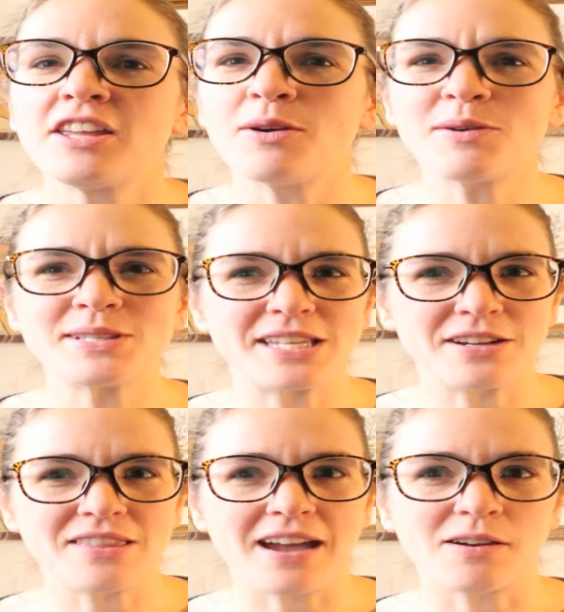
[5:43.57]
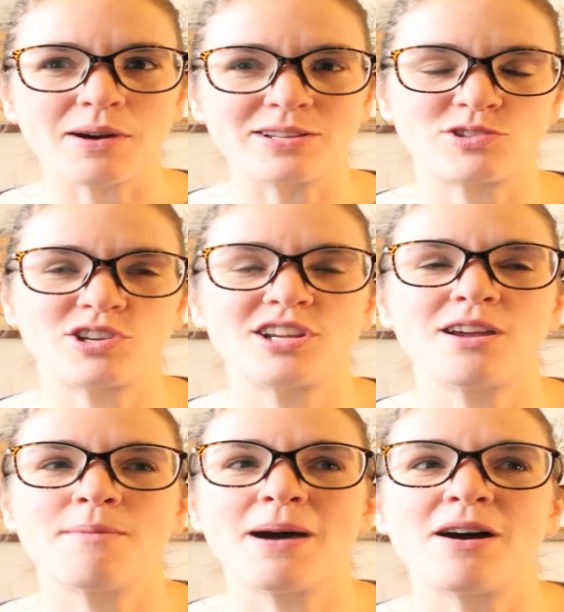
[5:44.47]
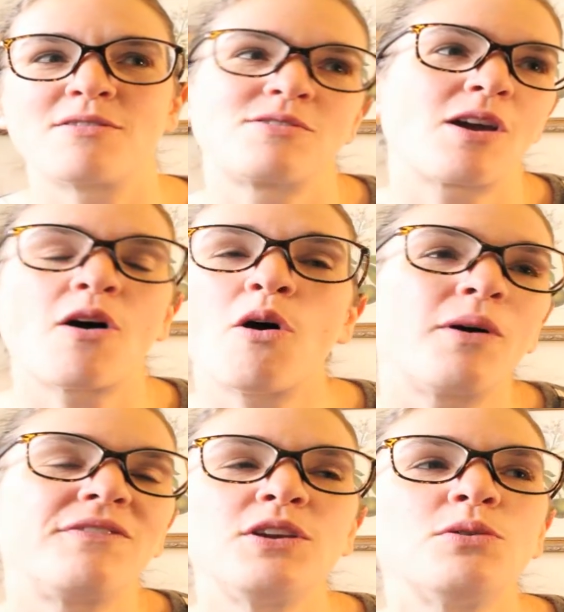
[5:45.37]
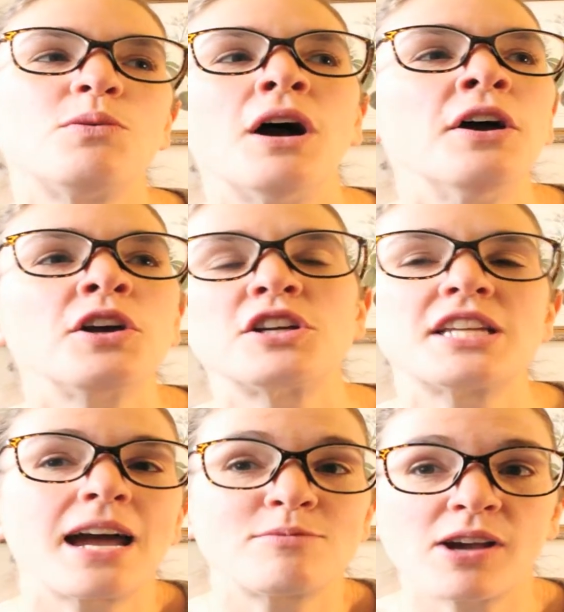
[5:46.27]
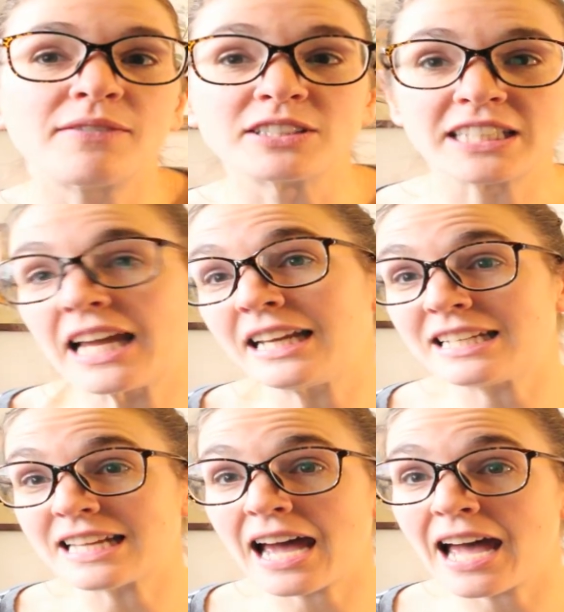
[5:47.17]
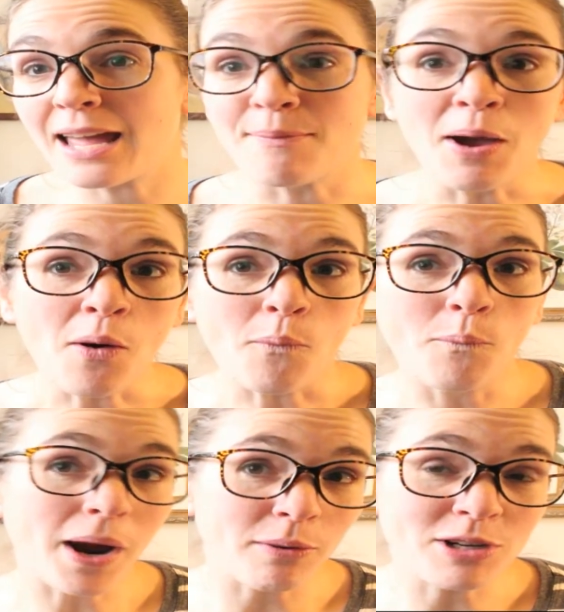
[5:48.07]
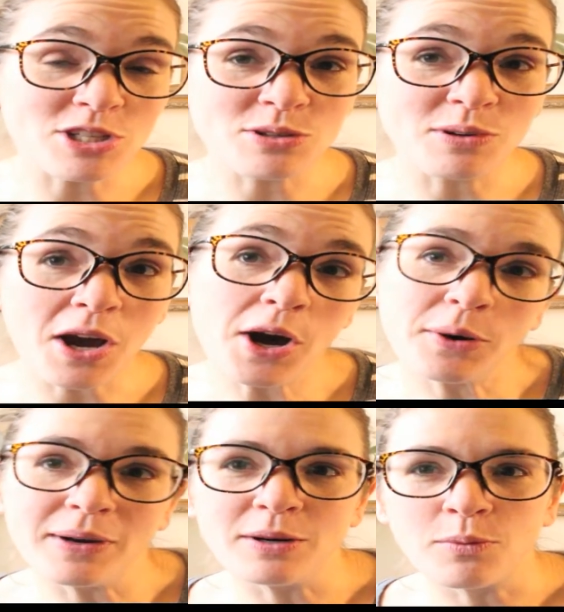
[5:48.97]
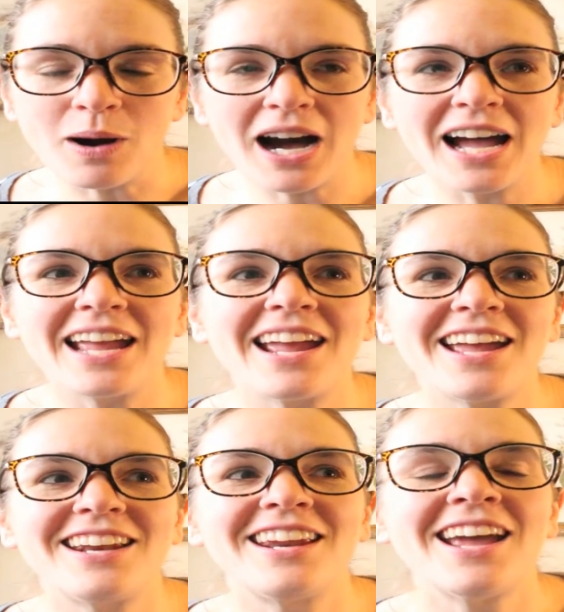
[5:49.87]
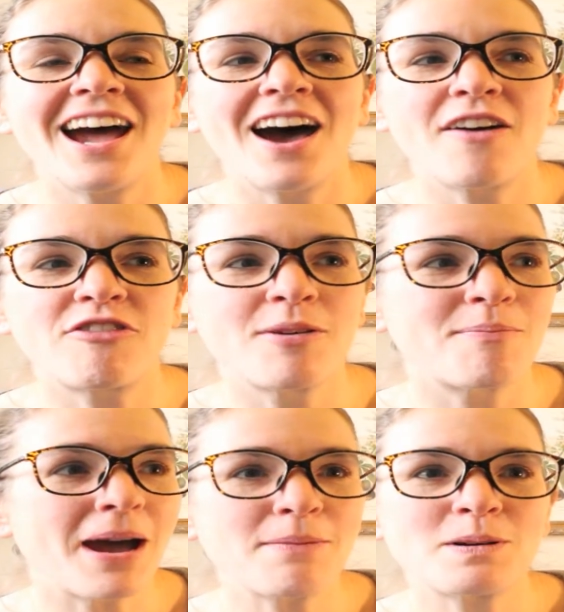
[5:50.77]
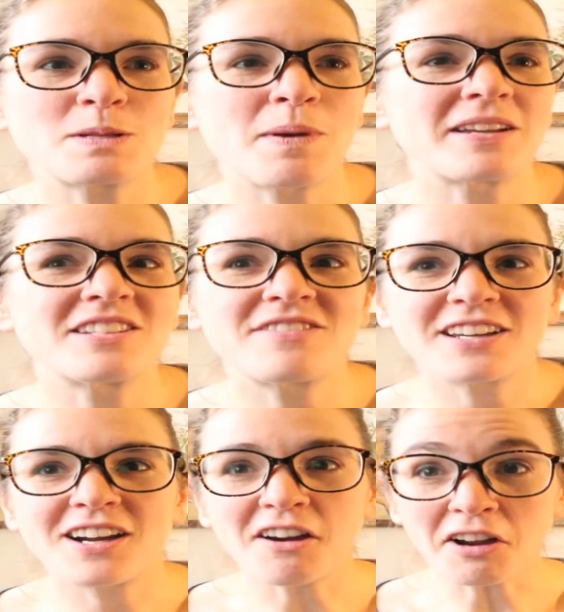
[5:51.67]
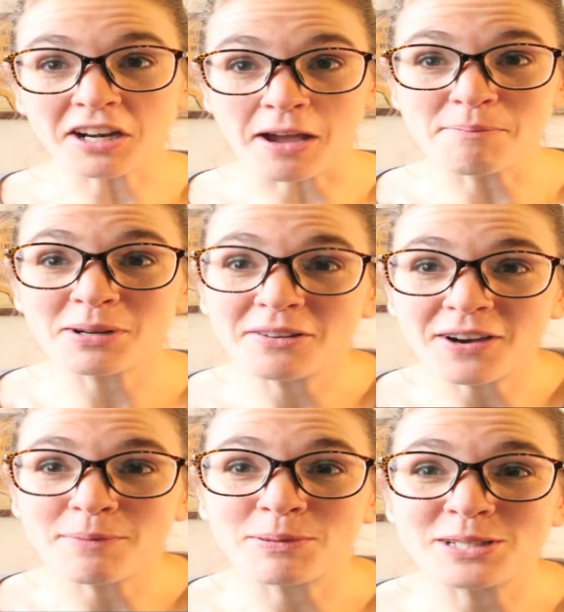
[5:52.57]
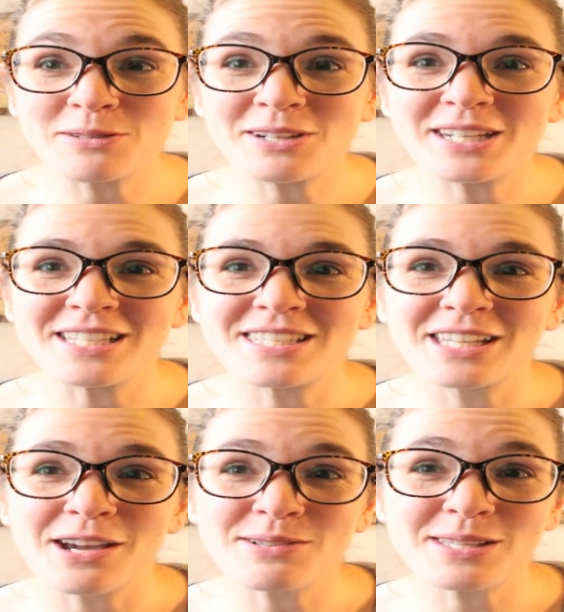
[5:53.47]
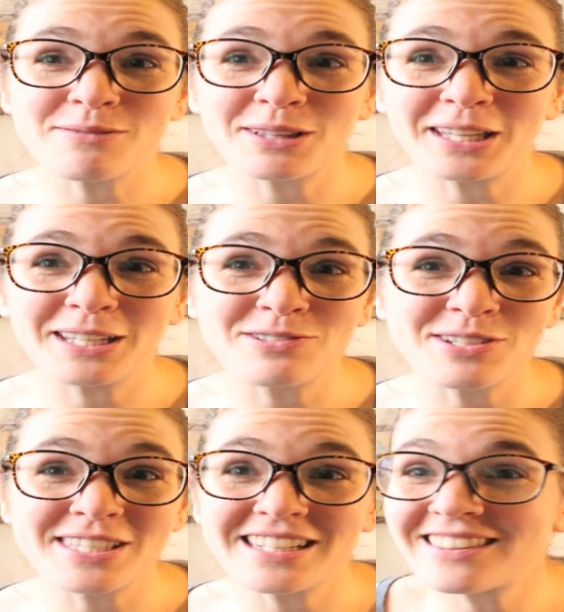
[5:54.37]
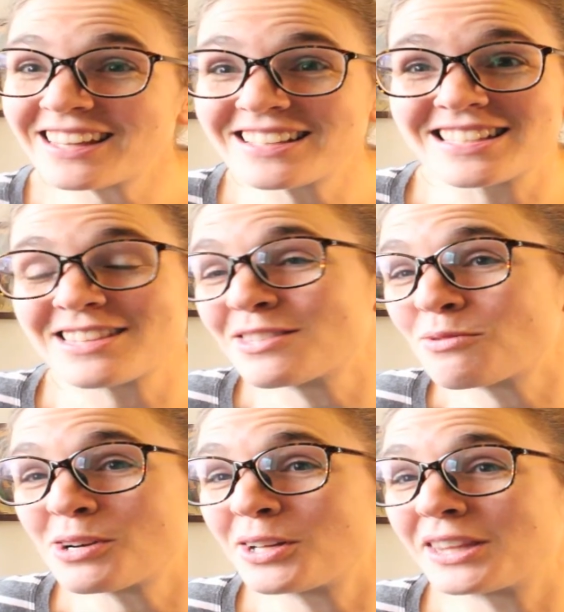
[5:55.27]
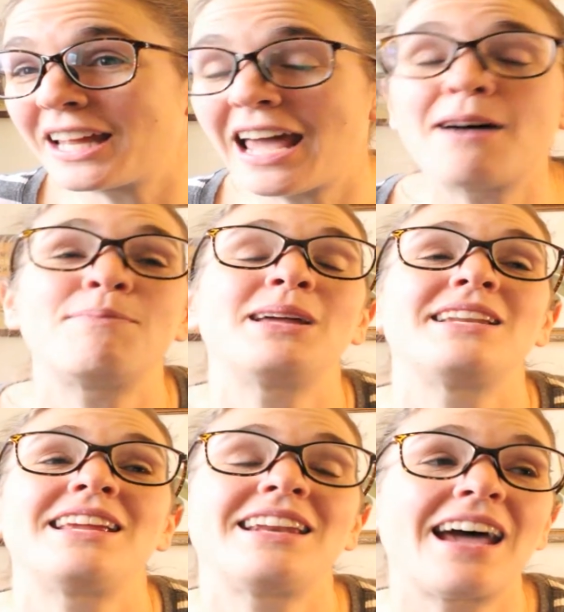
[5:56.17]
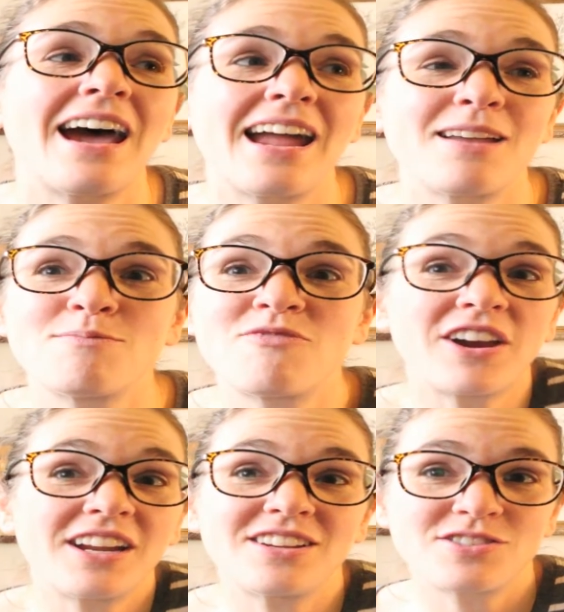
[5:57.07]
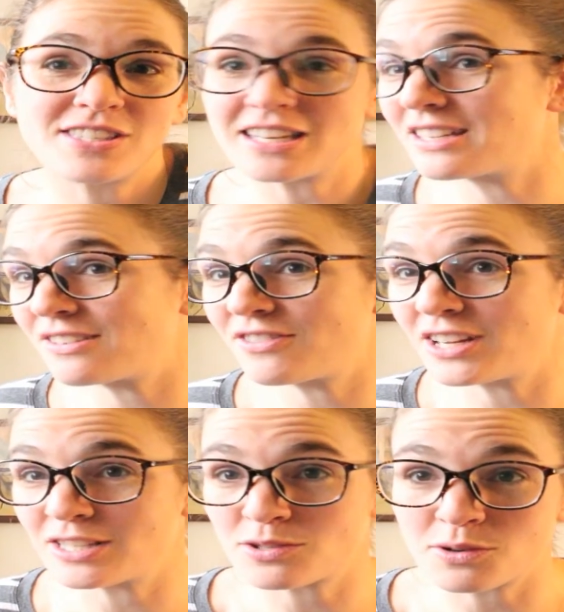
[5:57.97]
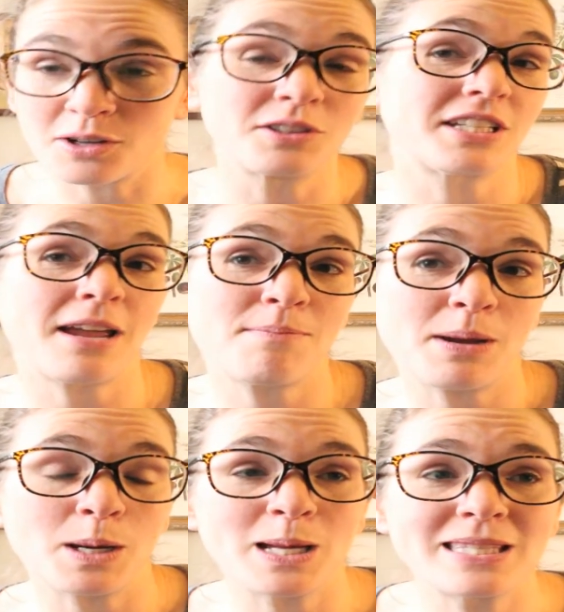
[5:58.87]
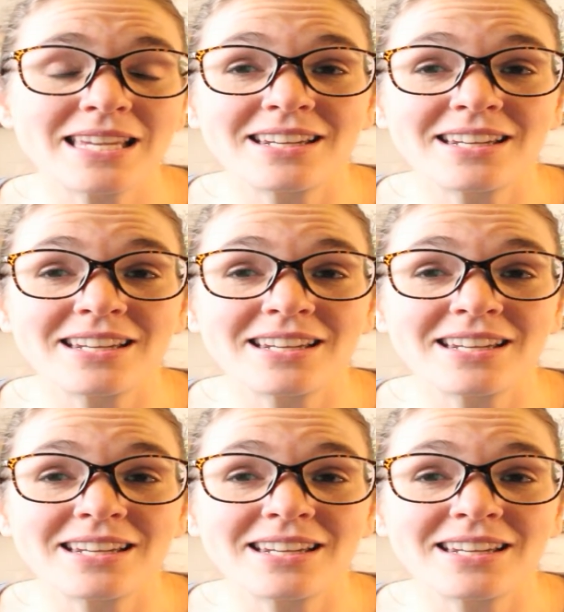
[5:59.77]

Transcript: You always hear that question about, oh, if you could time travel to any time, where would you go and why? And from my perspective, there are a number of opportunities to go see really interesting things in the world that happened, and I am very interested in different historical time periods.